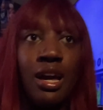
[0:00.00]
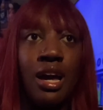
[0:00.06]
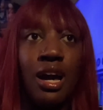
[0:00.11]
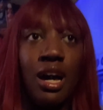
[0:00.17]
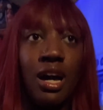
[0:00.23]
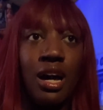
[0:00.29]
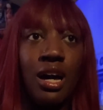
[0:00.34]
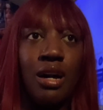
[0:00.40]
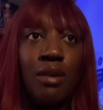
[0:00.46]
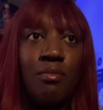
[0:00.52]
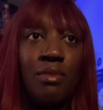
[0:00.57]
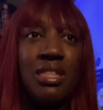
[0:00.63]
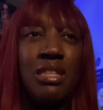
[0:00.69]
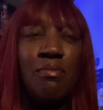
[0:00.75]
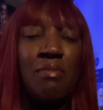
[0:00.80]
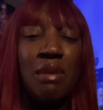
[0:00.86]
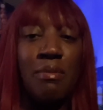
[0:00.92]
And
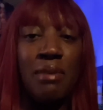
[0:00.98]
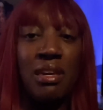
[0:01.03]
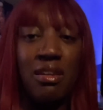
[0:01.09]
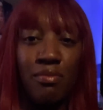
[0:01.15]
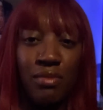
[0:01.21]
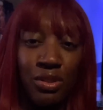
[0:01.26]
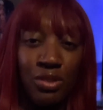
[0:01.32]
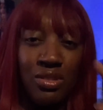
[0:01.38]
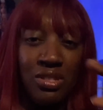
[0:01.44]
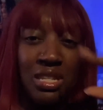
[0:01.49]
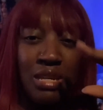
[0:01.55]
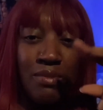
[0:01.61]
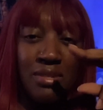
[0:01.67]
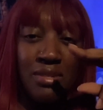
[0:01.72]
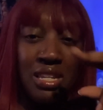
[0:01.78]
then maybe give them a little snip,